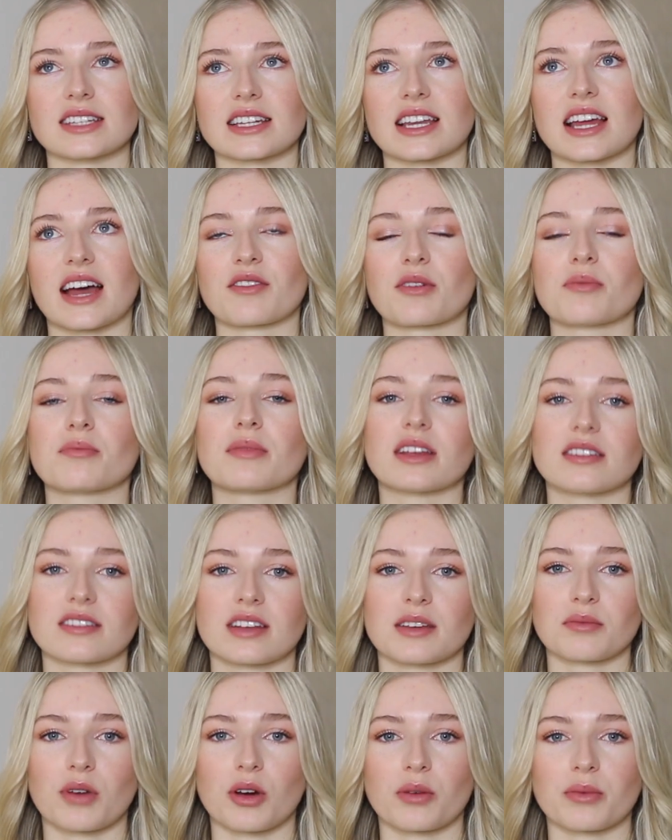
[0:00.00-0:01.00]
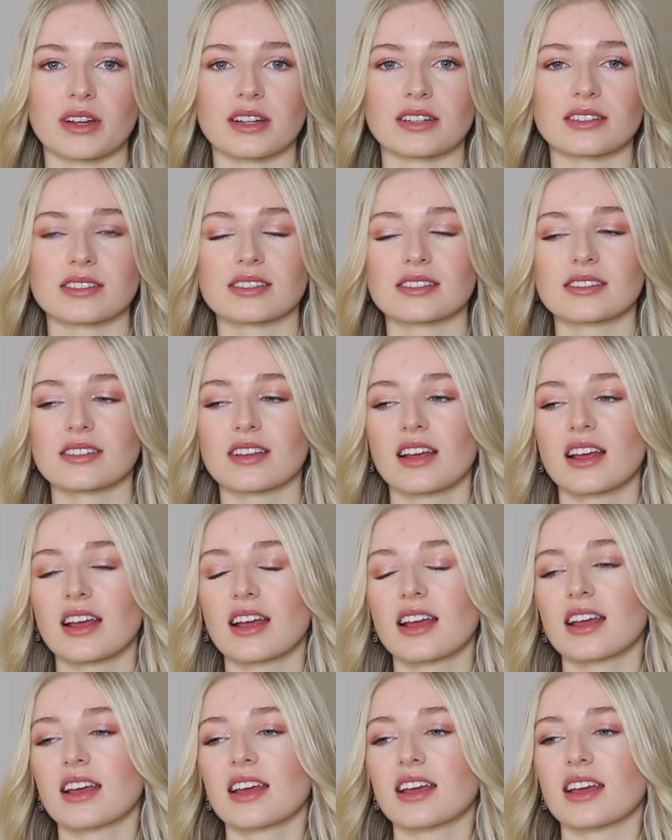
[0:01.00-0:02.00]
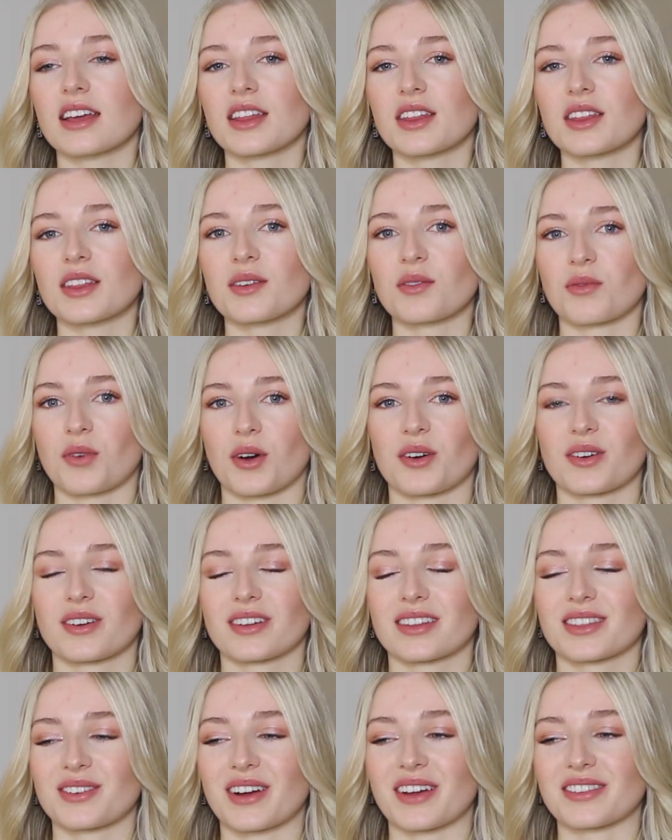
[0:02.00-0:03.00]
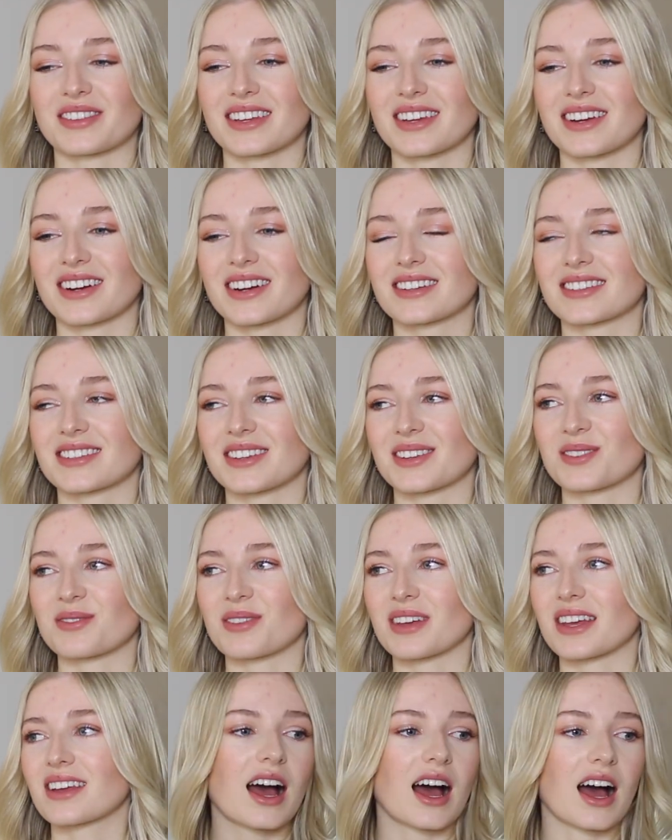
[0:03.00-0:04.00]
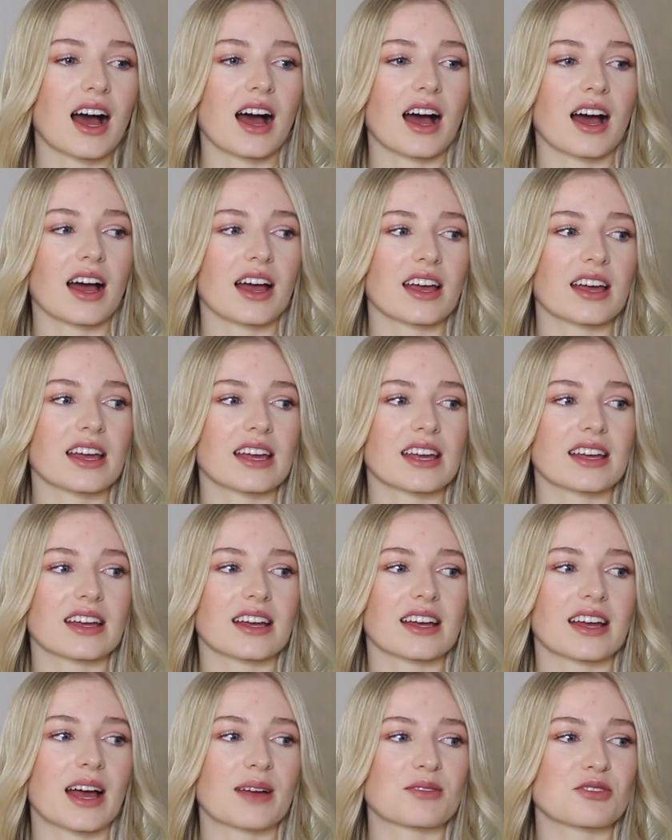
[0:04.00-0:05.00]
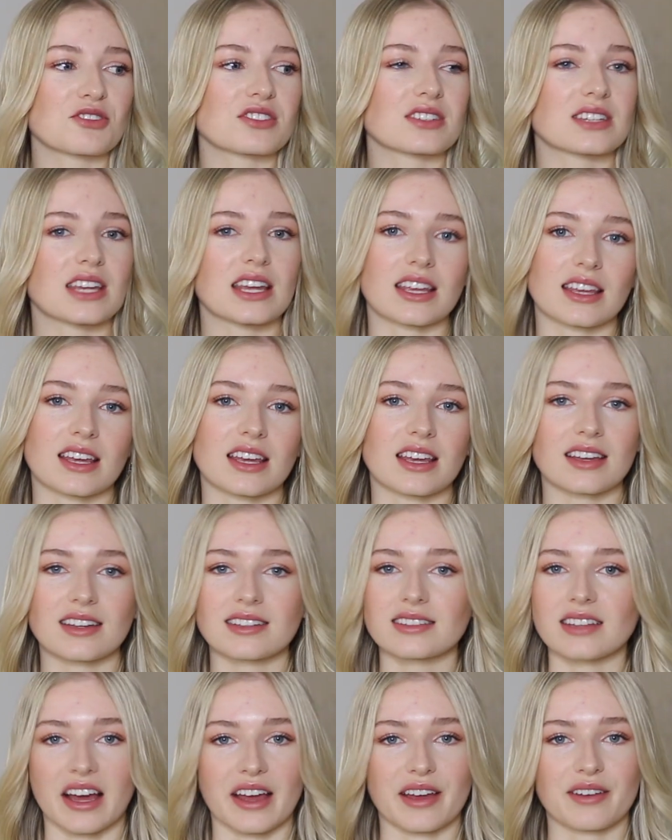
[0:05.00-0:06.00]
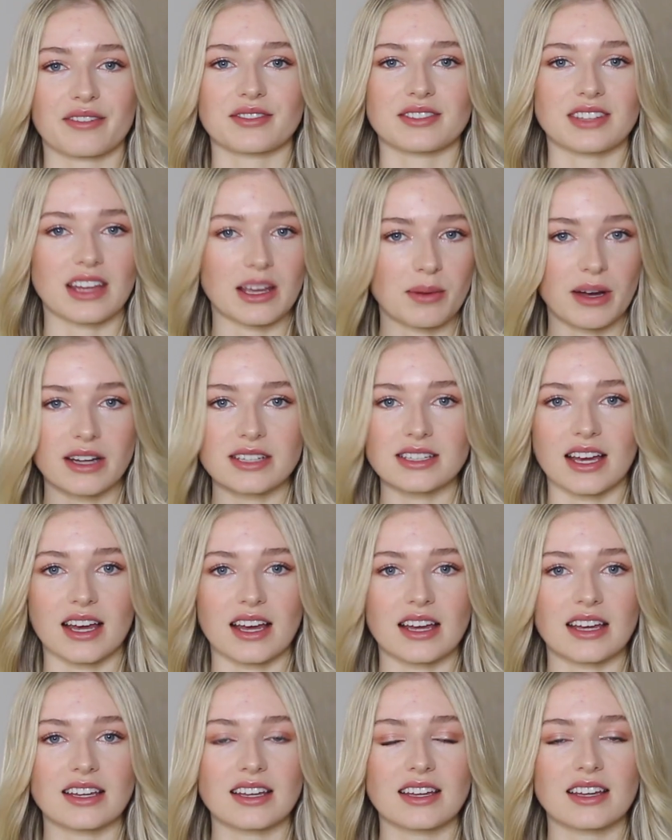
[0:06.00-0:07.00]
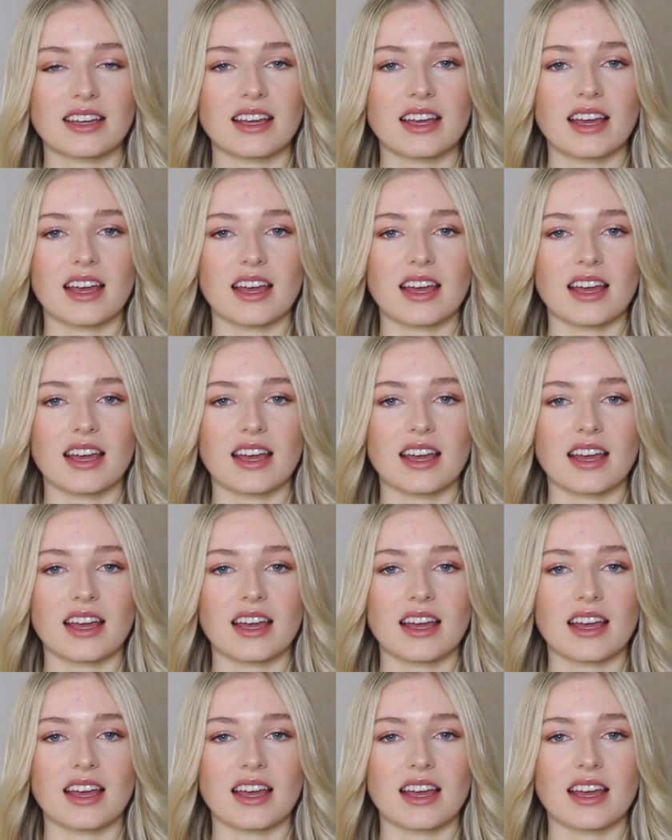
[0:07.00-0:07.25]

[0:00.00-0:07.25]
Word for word: did have amazing moments whoa, throughout the year, excuse me. I am just taking life day by day.